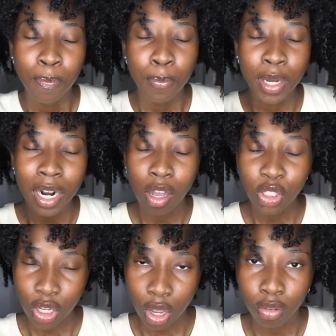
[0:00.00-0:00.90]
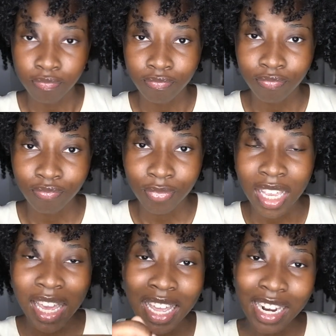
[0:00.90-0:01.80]
but also
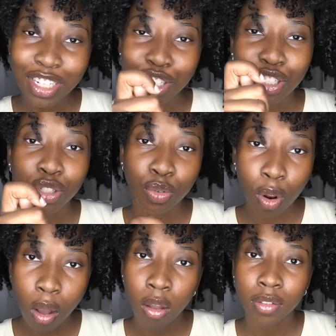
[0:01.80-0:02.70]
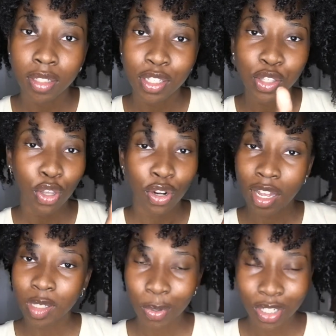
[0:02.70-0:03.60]
it is strong. So you're
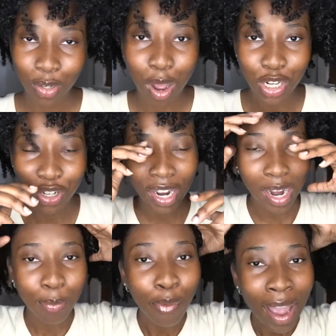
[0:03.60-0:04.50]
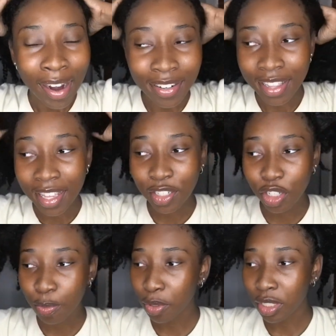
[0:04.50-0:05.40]
not supposed to wash your hair prior to this. You're
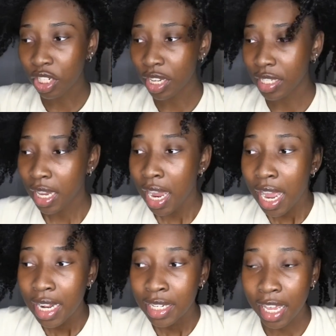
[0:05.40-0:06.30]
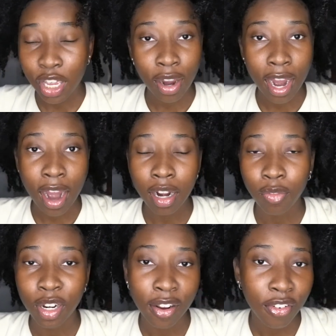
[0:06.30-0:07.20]
supposed to just take your hair out of
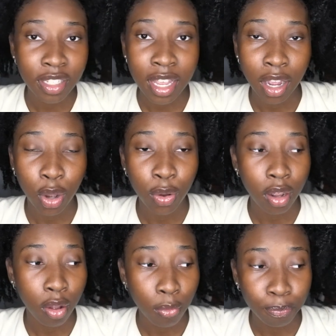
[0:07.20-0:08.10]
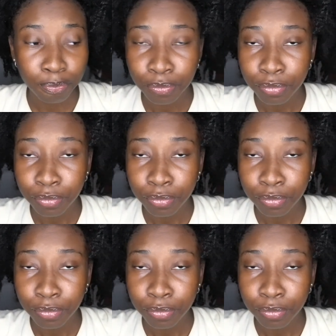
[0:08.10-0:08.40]
whatever it's got going on,